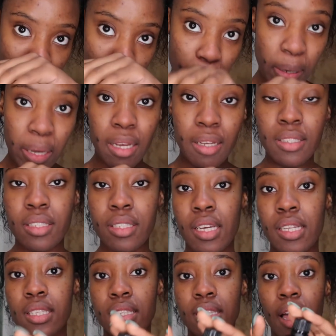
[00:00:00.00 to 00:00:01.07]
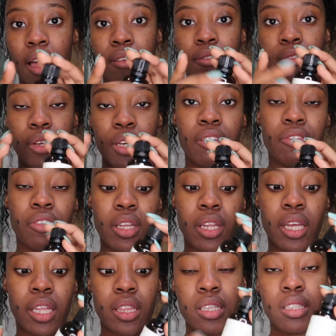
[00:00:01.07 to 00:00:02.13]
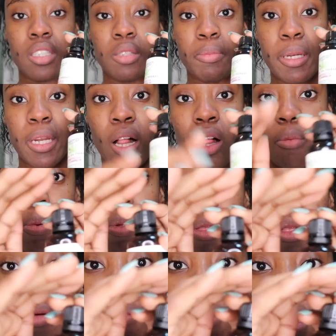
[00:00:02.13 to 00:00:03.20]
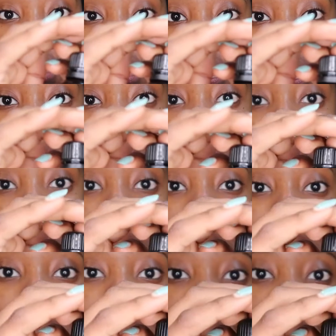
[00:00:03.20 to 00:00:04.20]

But I really feel like this has been helping them look a